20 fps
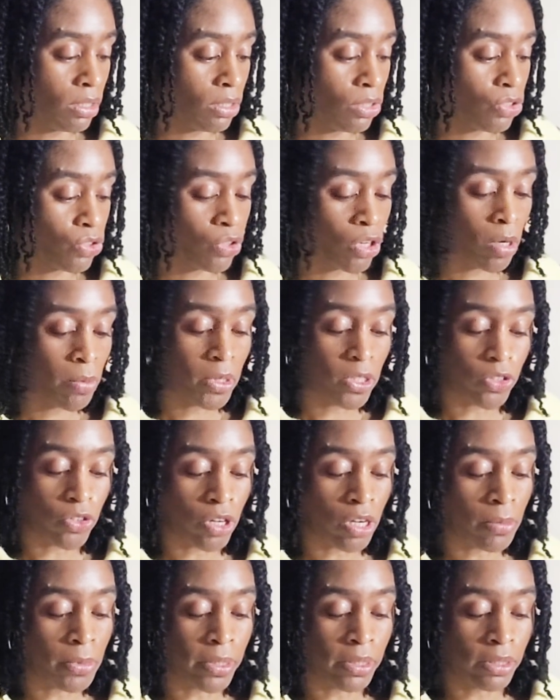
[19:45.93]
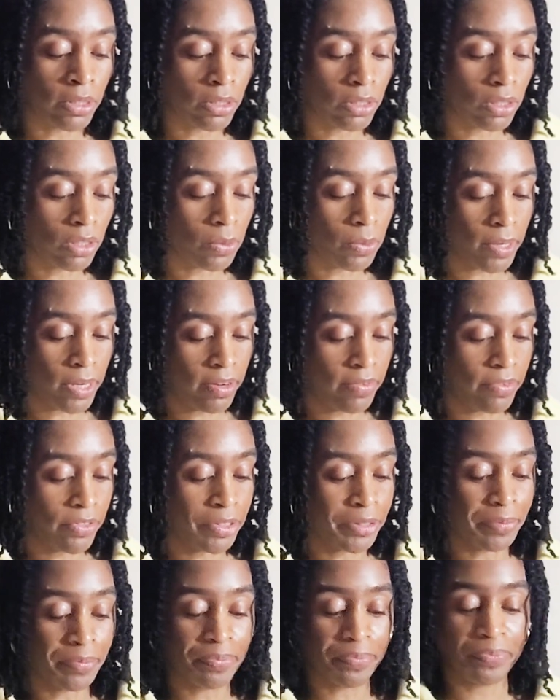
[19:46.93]
drama or
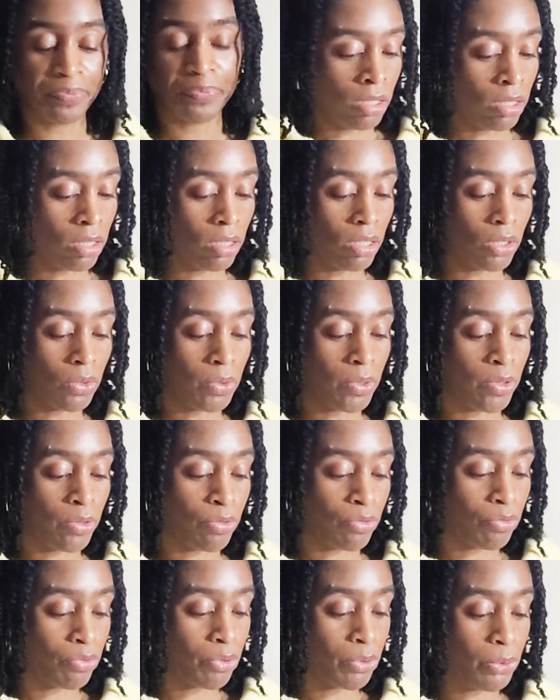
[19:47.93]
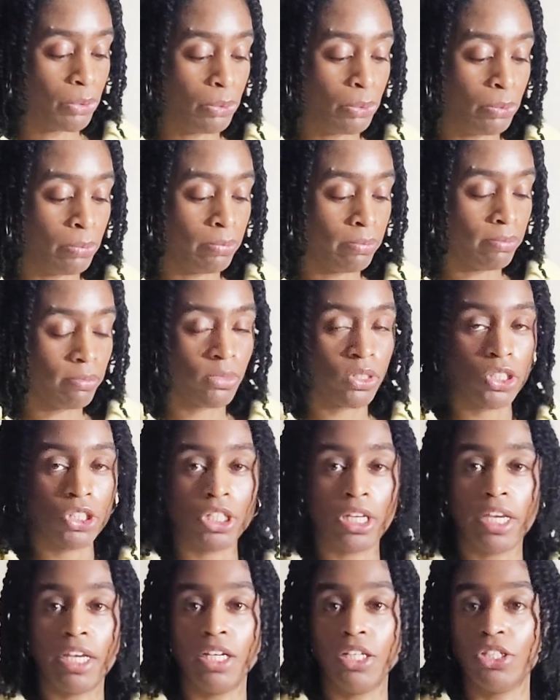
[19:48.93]
whatever, going through
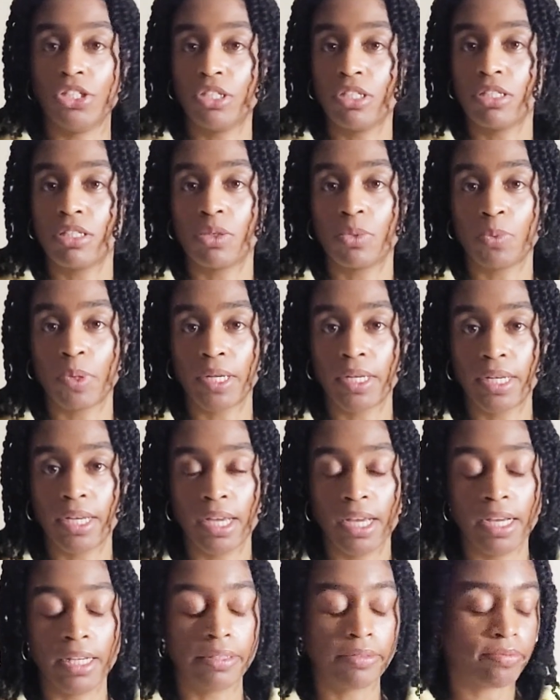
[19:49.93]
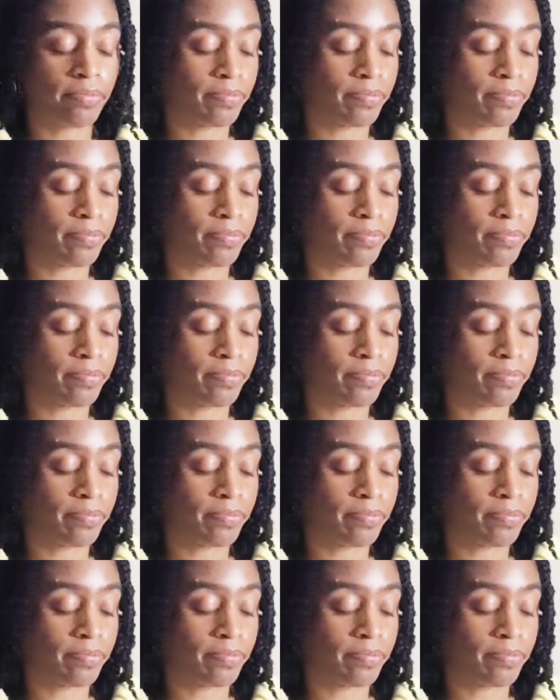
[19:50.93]
changes and whatnot.